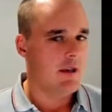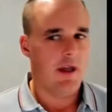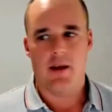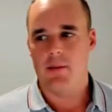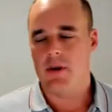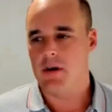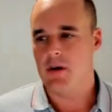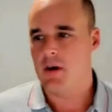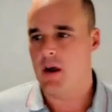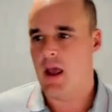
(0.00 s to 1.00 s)
that can be
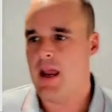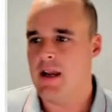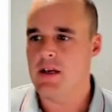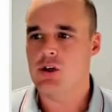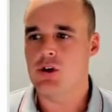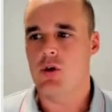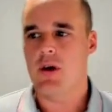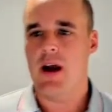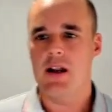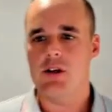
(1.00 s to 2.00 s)
a handy
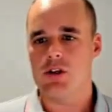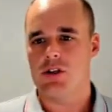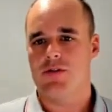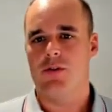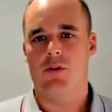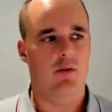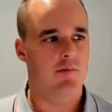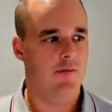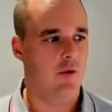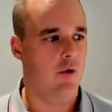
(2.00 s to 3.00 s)
shortcut just for
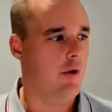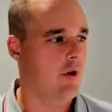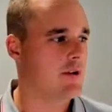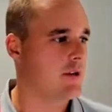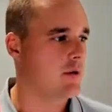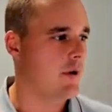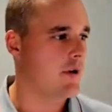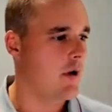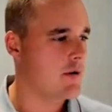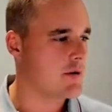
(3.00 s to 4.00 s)
organizing the
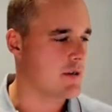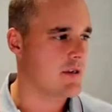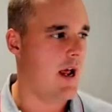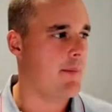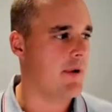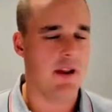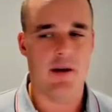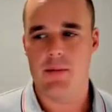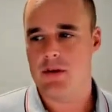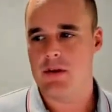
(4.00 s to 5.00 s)
windows and snapping
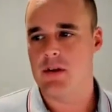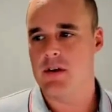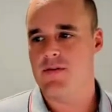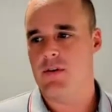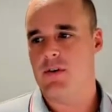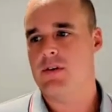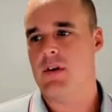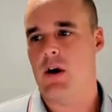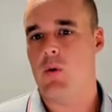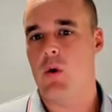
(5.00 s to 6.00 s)
them into the different
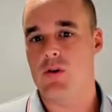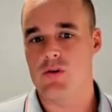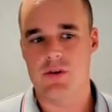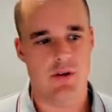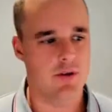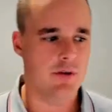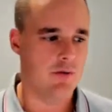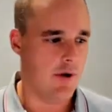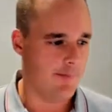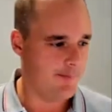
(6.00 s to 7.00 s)
quadrants of the
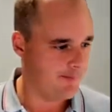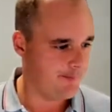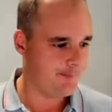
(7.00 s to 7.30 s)
screen.